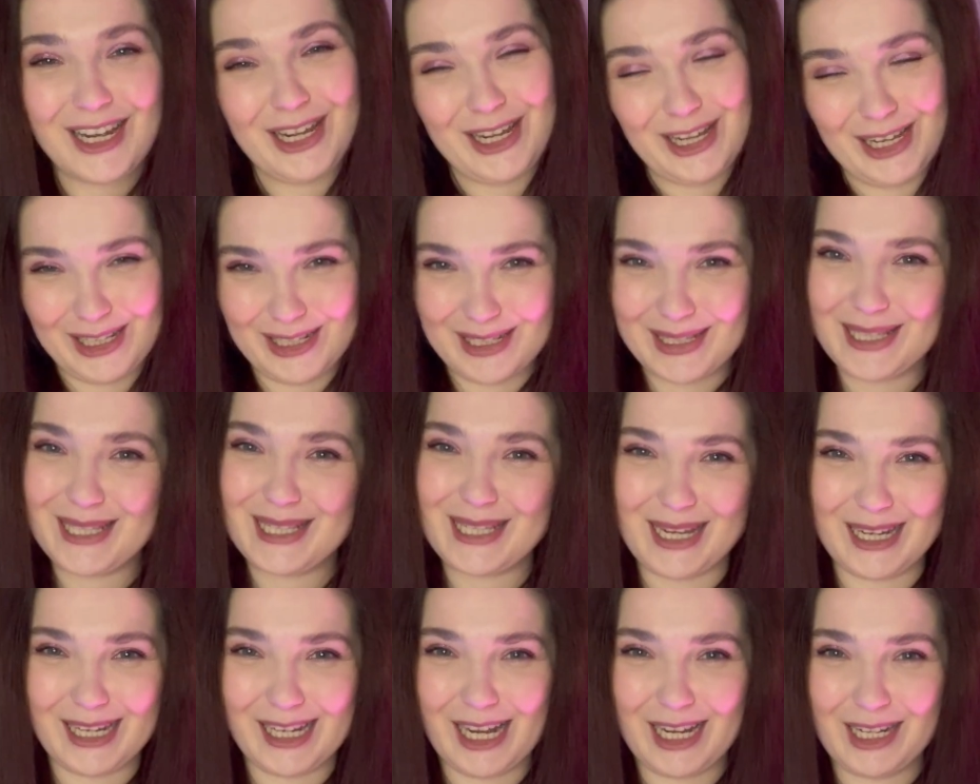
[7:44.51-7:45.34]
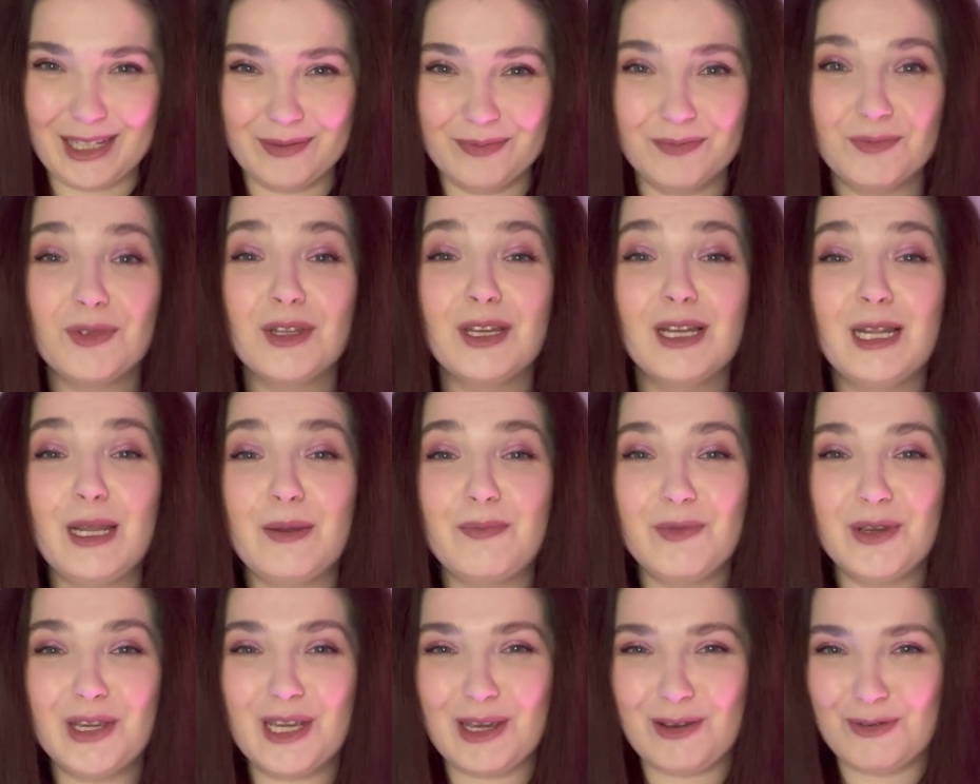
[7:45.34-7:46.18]
in singing. Let
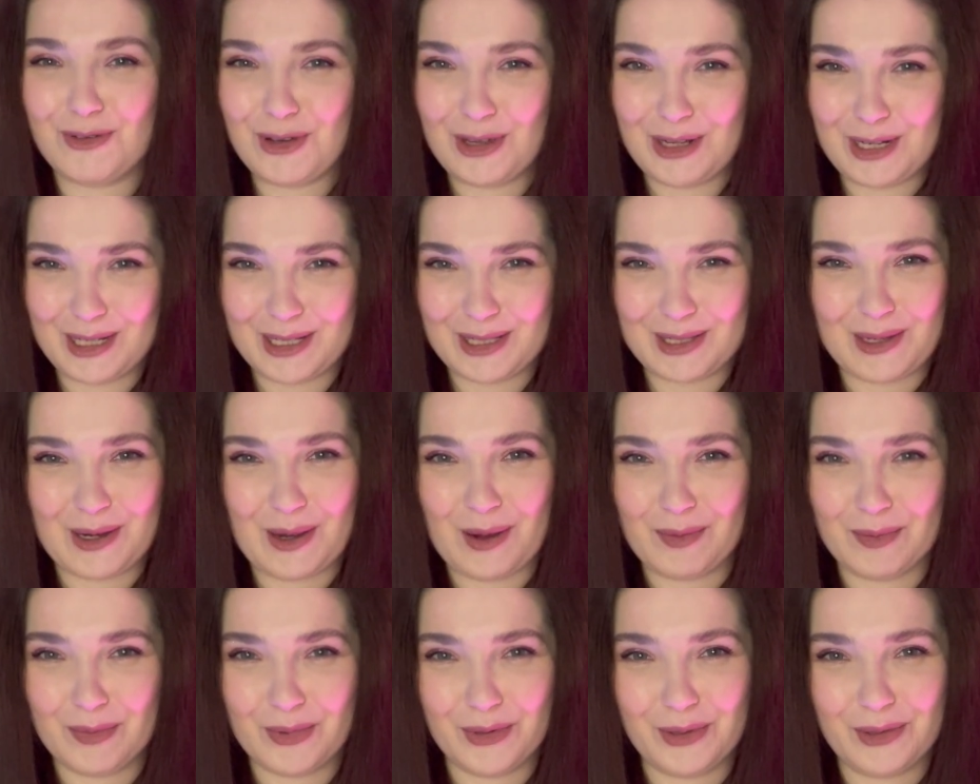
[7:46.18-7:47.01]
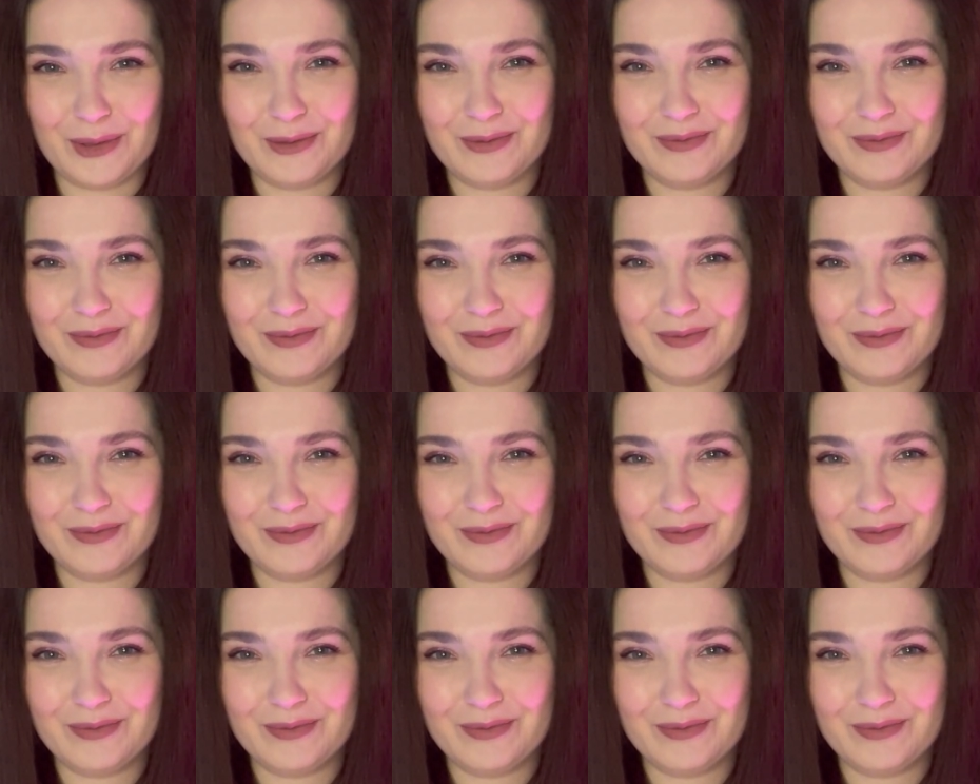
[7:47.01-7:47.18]
me give you an example.